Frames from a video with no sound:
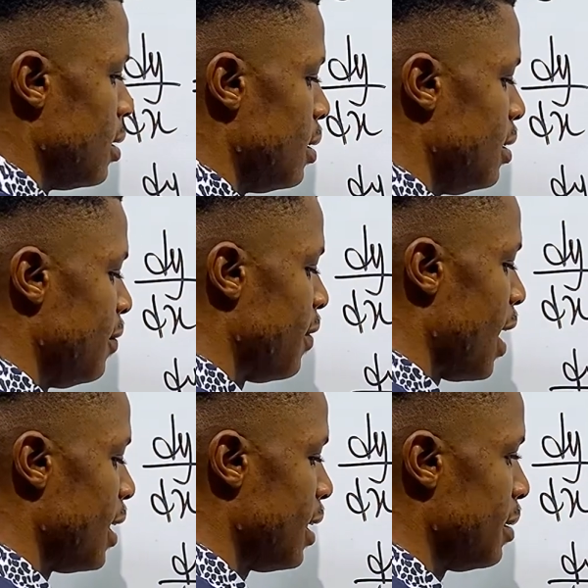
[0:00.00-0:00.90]

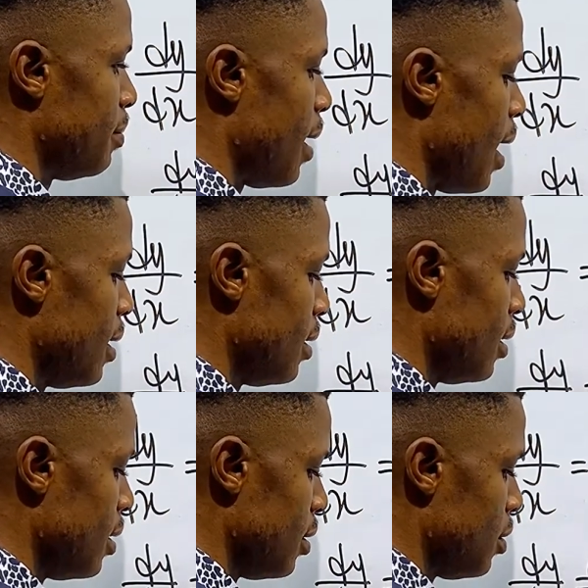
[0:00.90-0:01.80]
divided by
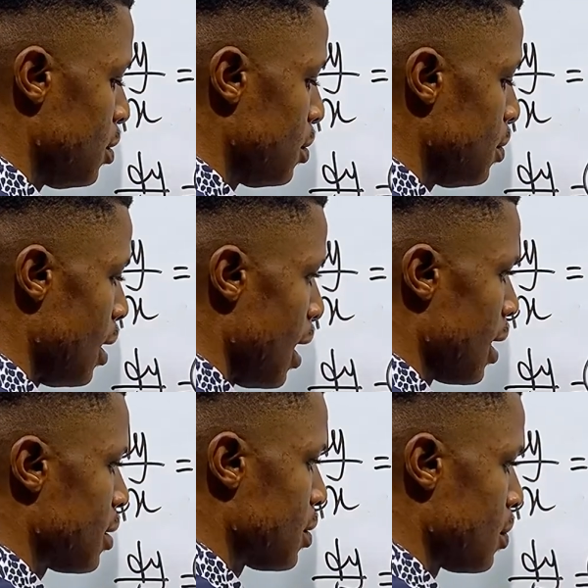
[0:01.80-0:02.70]
2x
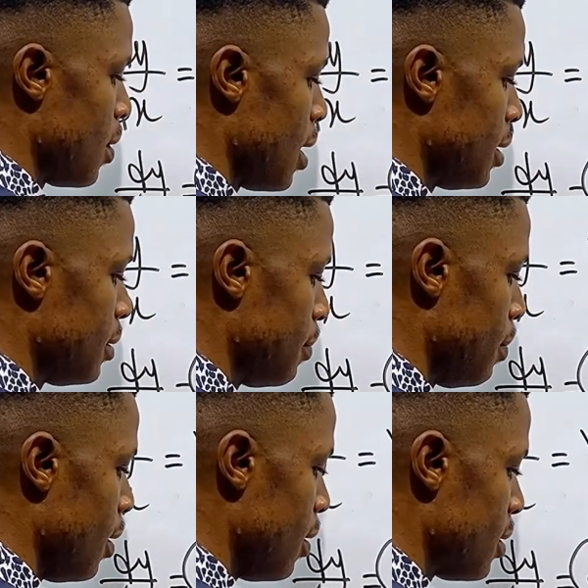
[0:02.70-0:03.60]
squared
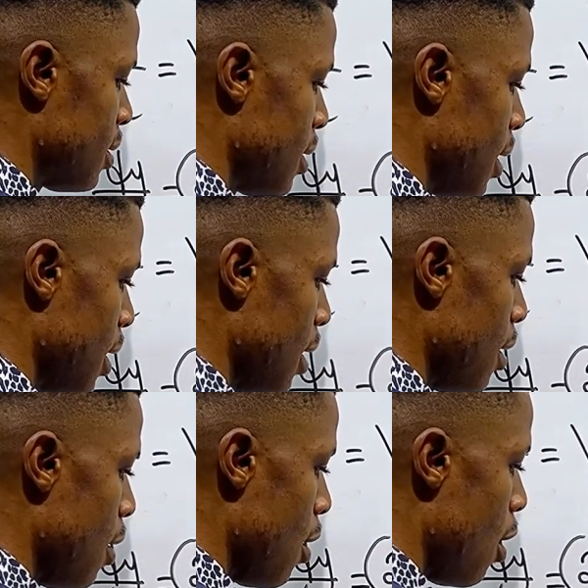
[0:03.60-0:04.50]
plus 3
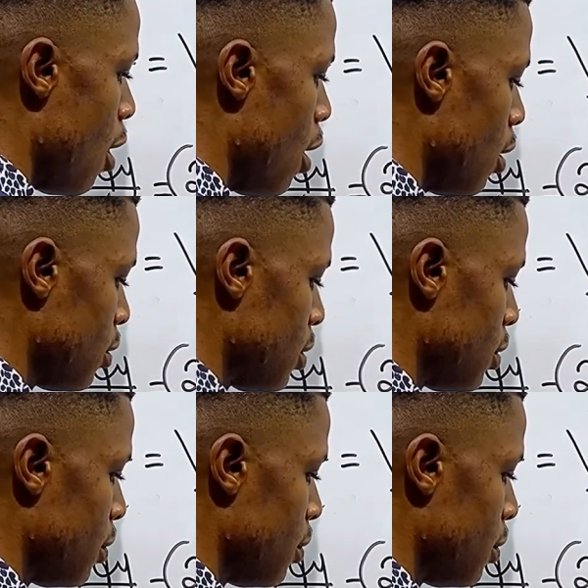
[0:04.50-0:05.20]
all to the